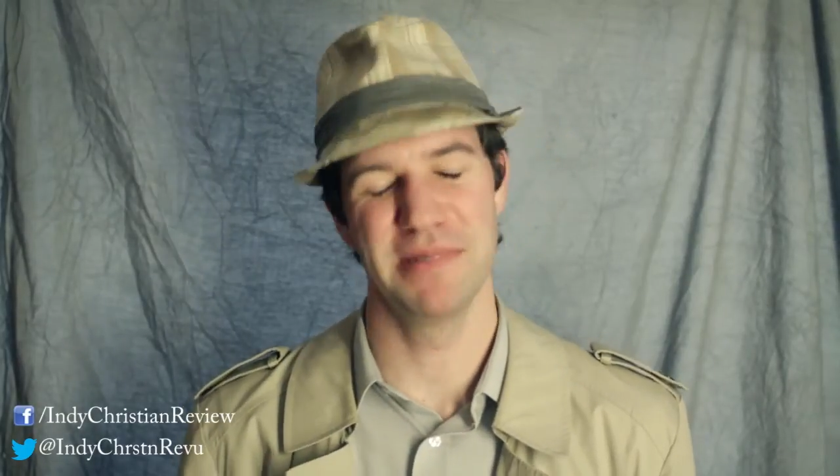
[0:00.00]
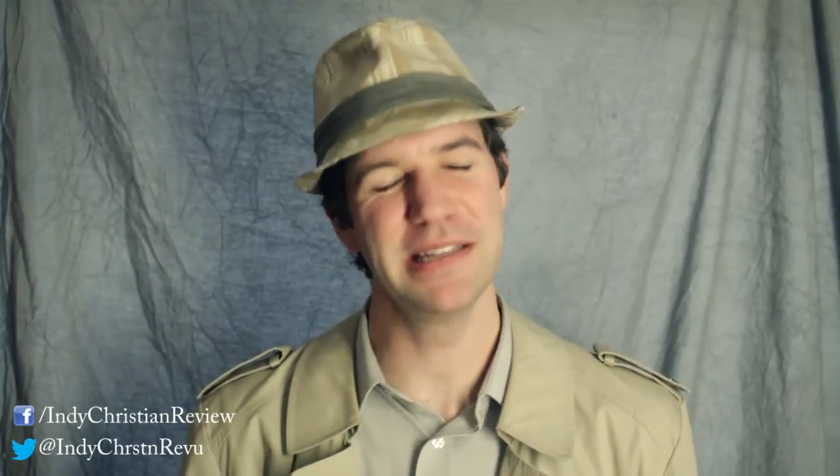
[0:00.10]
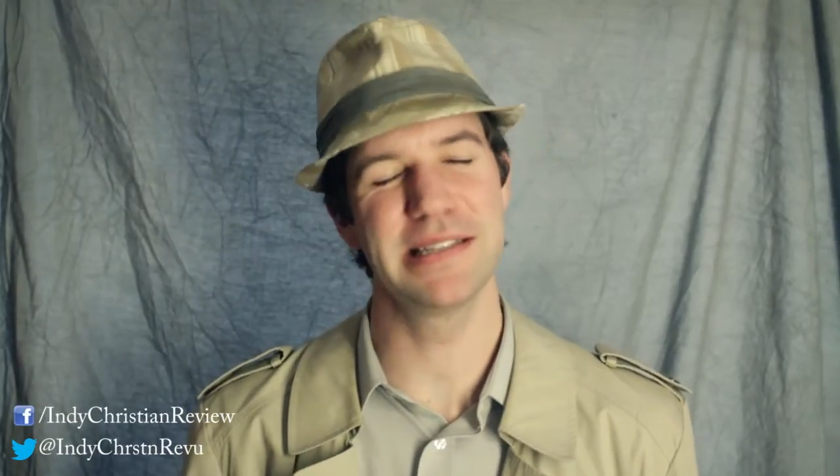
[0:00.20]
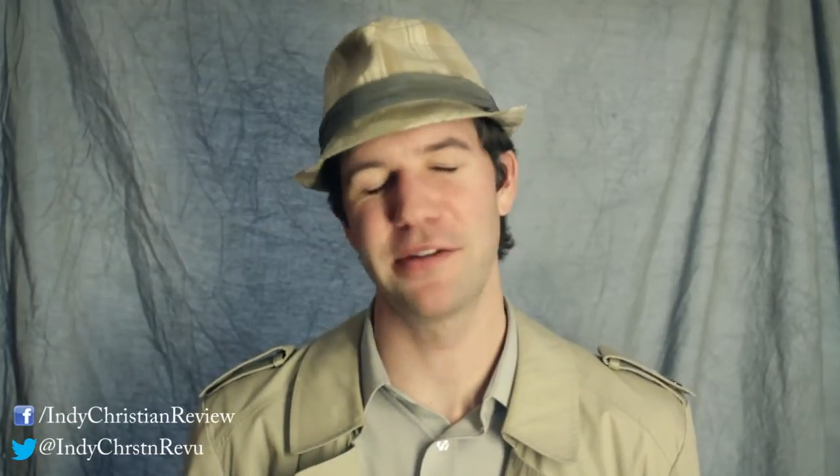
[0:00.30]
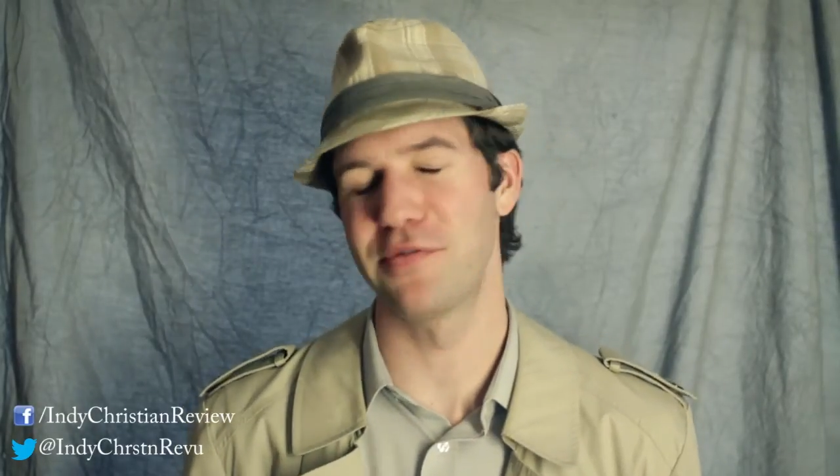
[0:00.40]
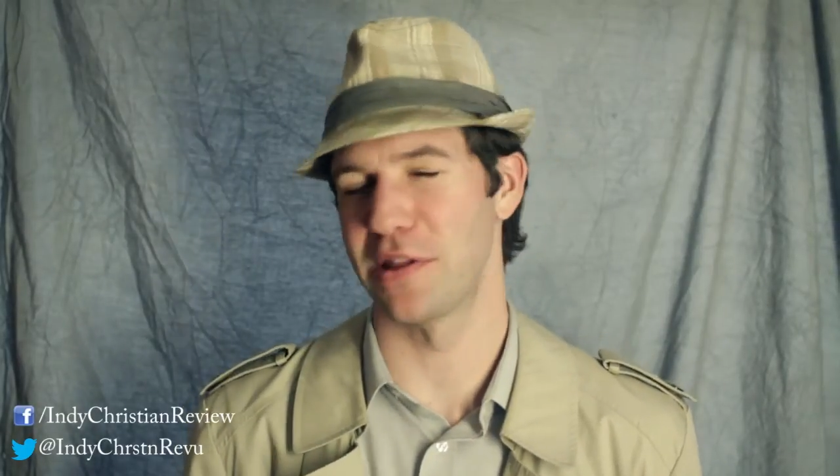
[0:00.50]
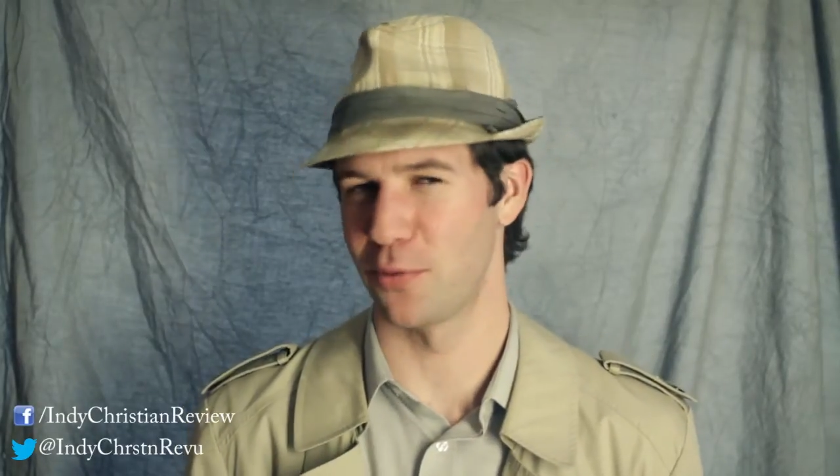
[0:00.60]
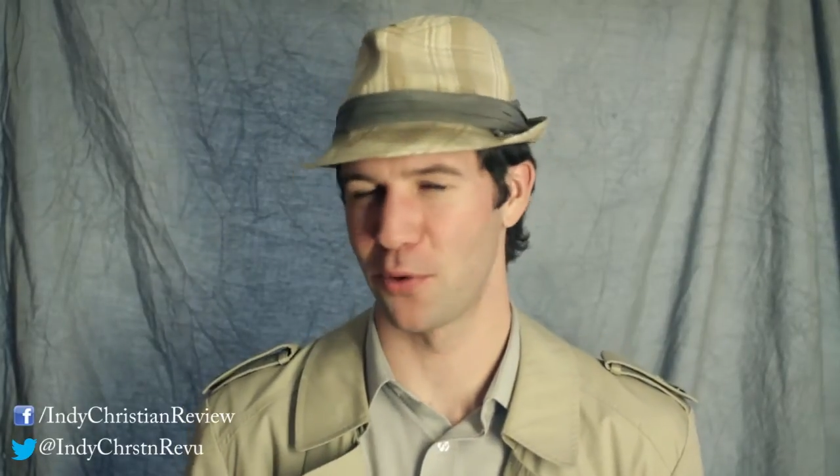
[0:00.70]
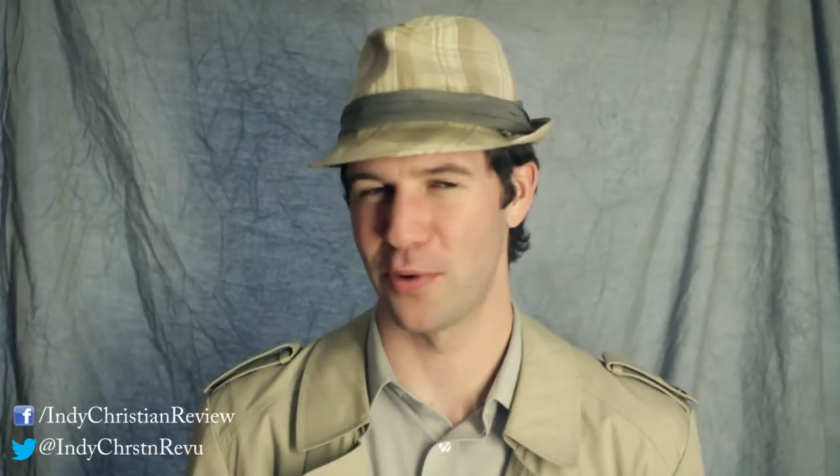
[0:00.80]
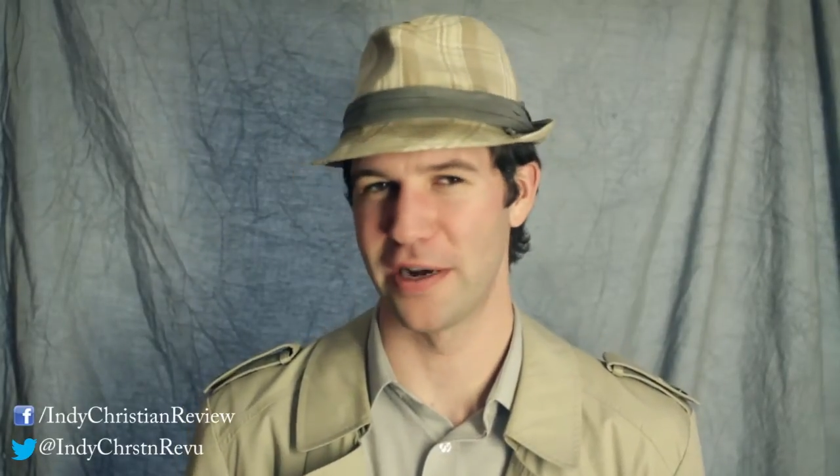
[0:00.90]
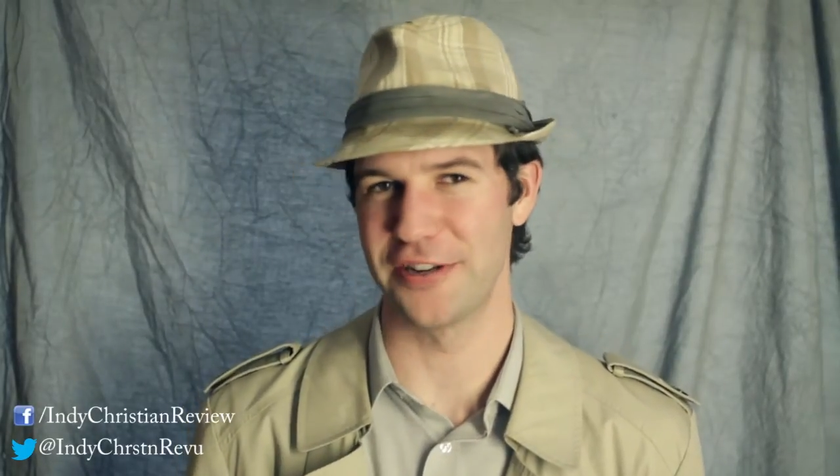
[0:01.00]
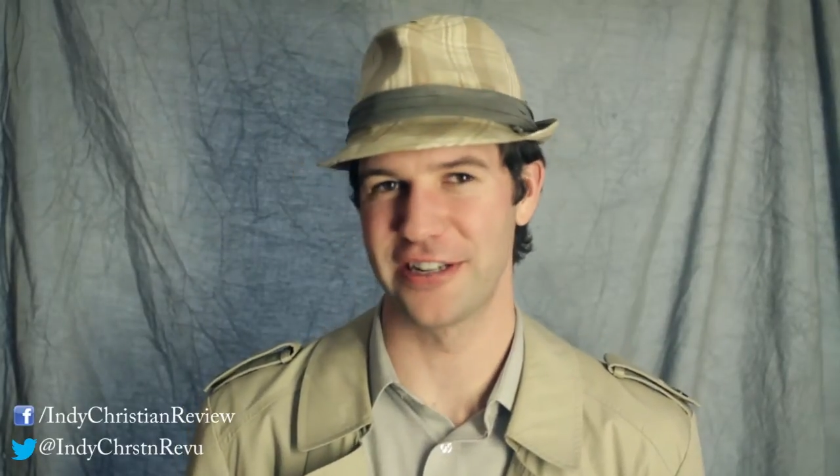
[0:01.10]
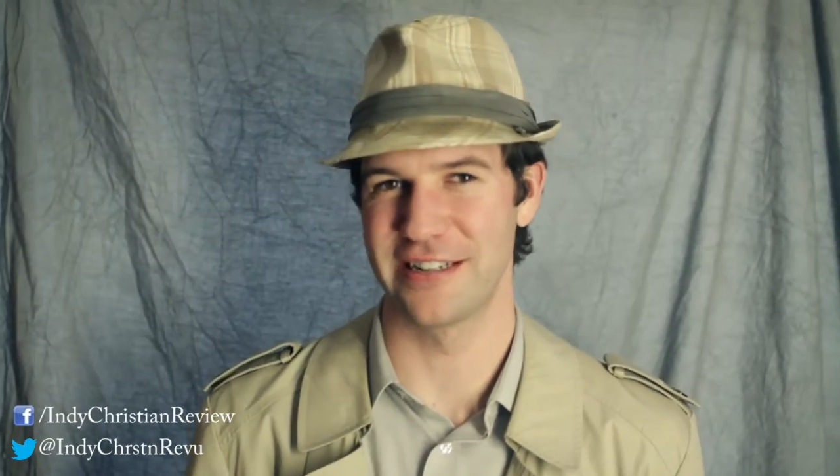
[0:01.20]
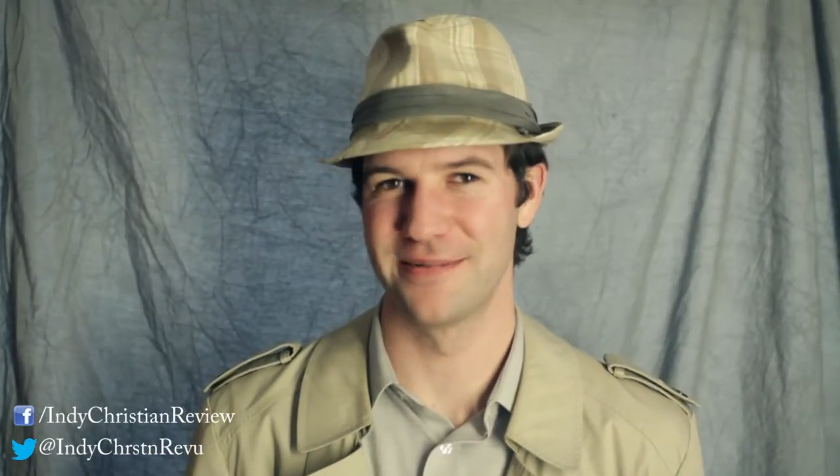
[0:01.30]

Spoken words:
It's definitely worth watching.